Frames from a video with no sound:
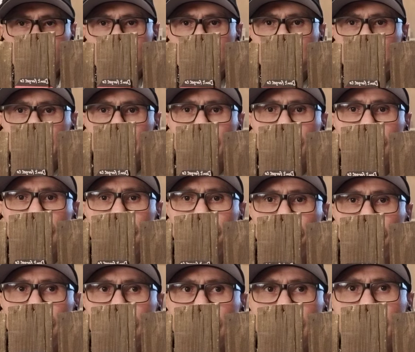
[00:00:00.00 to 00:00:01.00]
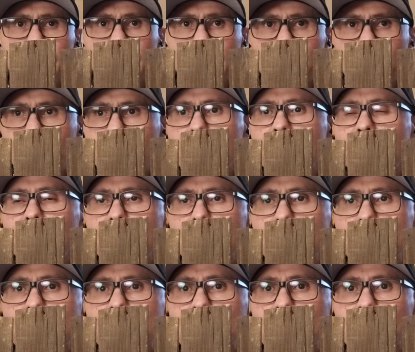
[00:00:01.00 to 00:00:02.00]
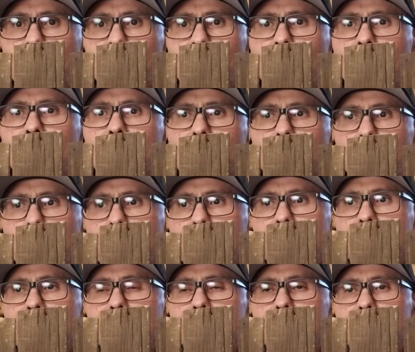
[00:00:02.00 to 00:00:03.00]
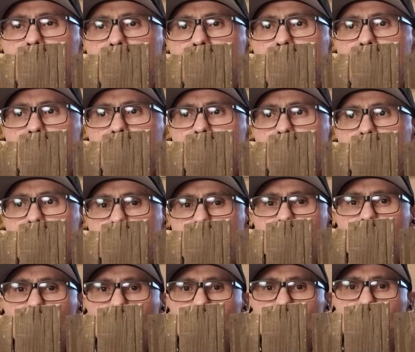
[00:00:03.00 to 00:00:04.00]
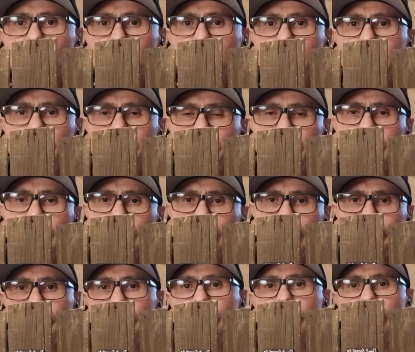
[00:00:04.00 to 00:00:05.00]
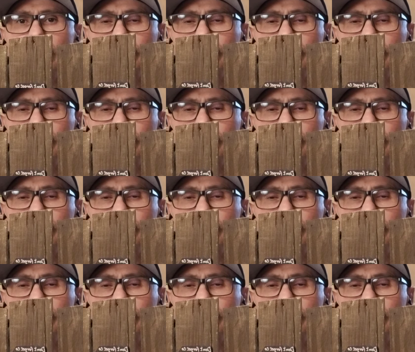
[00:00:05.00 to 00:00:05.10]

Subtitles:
themselves in prison. They learn from it, but it could also be a bad experience